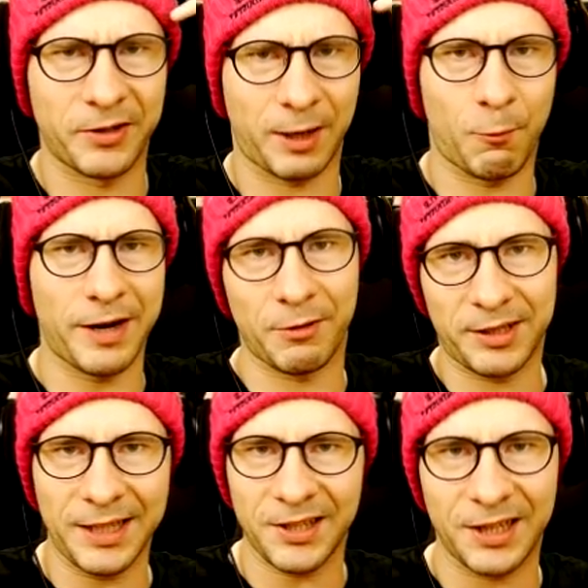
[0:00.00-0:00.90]
And I was like, what? And I
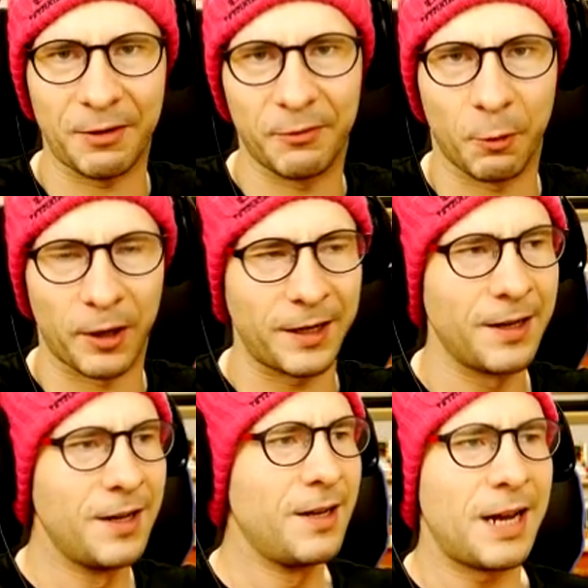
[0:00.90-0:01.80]
was listening for it.
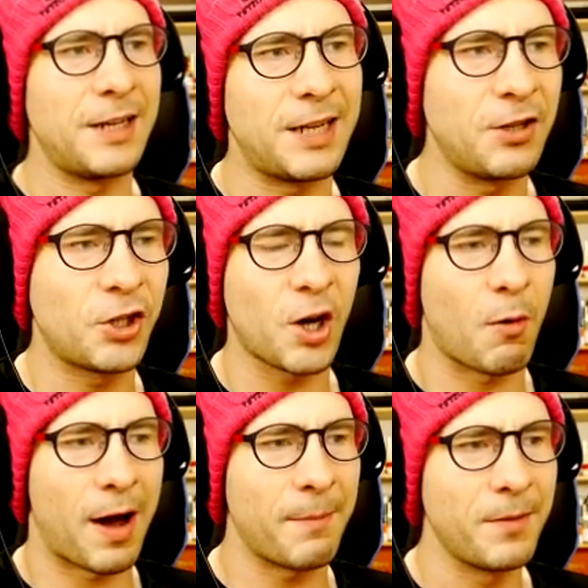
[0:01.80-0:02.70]
It didn't
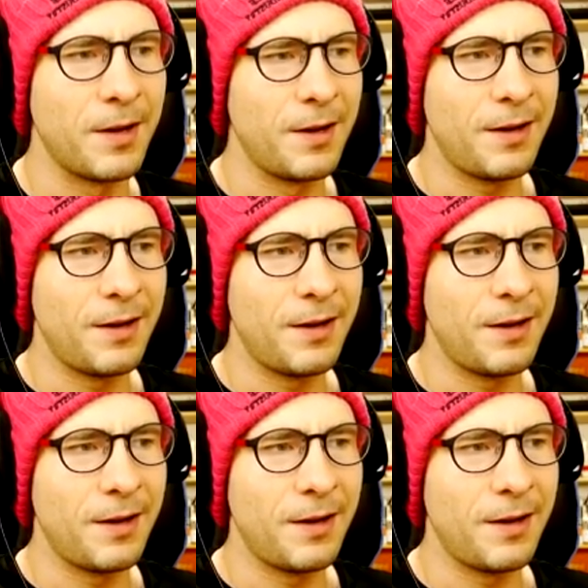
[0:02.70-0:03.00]
show up.